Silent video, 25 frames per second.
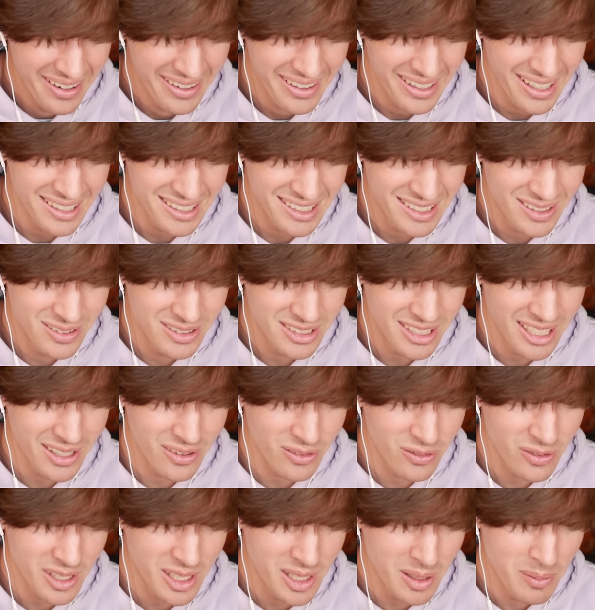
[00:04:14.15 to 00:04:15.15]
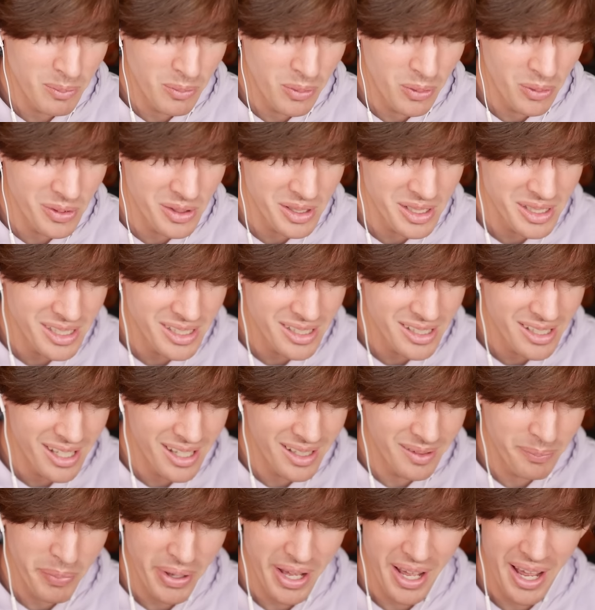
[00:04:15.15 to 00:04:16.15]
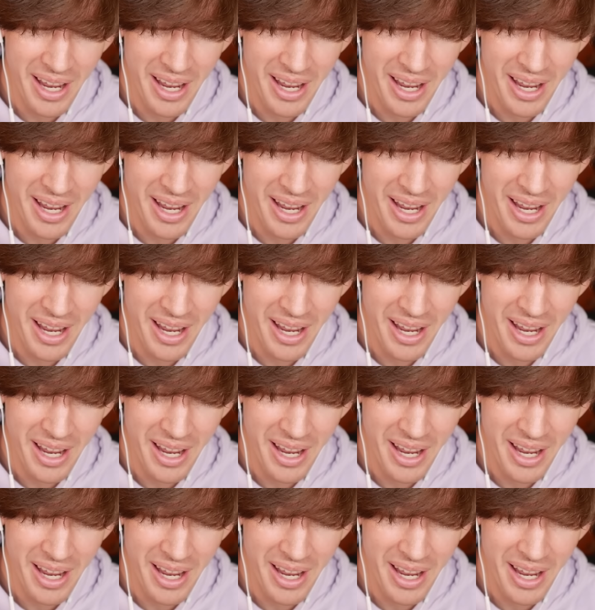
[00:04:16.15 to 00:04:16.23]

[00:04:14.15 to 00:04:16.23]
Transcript: I guess it was like Rick and Morty. And but